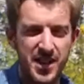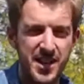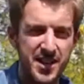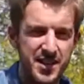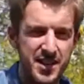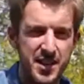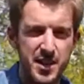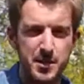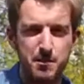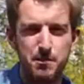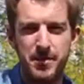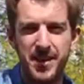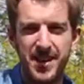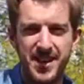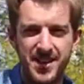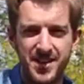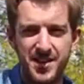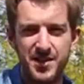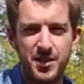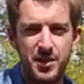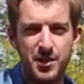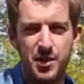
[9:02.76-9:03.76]
is this
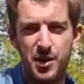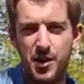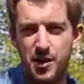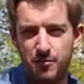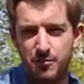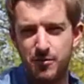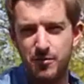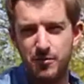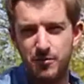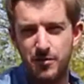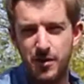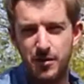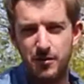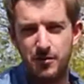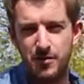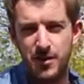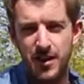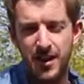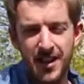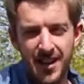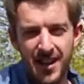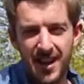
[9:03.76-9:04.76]
bass note or root
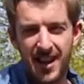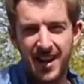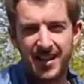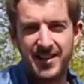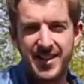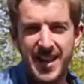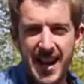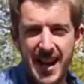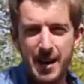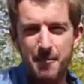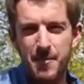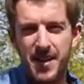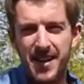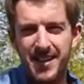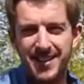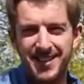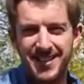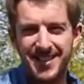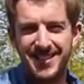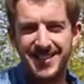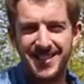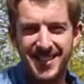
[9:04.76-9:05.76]
note, and that
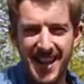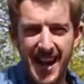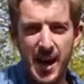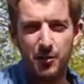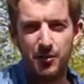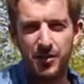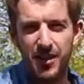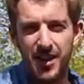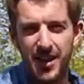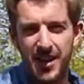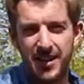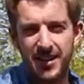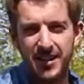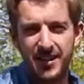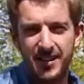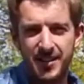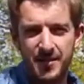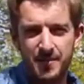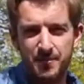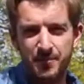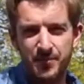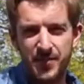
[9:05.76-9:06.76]
makes it sound like
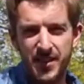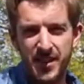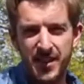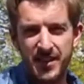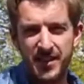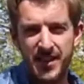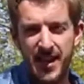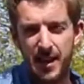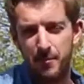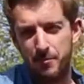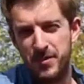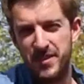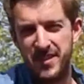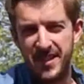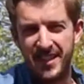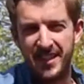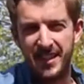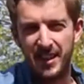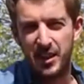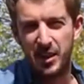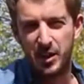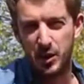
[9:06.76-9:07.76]
that
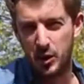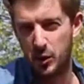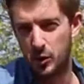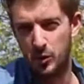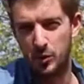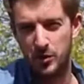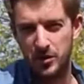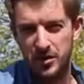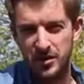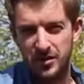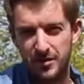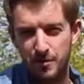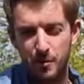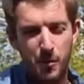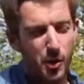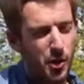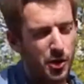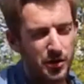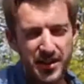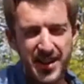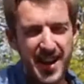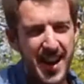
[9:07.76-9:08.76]
particular chord,
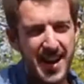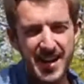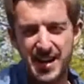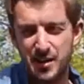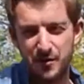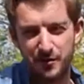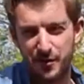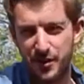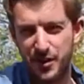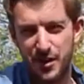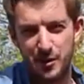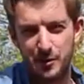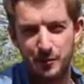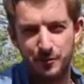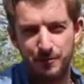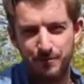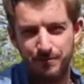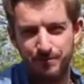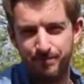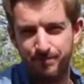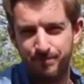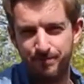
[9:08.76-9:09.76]
more than any other note.
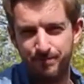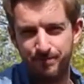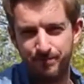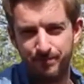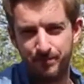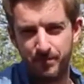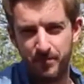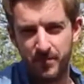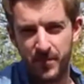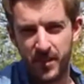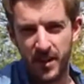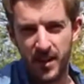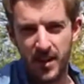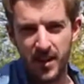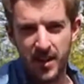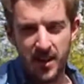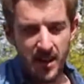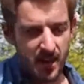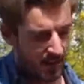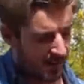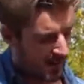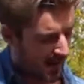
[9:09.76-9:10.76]

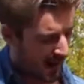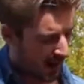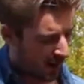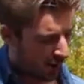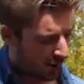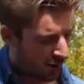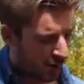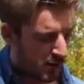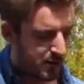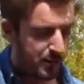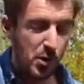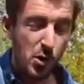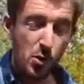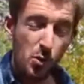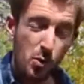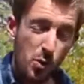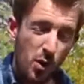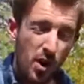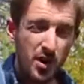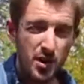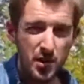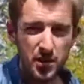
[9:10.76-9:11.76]
Now if we put
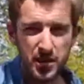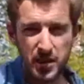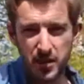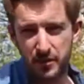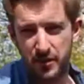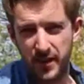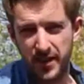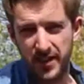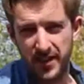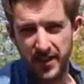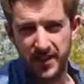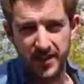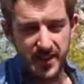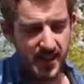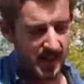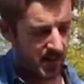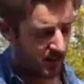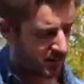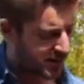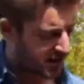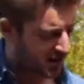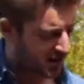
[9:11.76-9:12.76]
1 other finger down,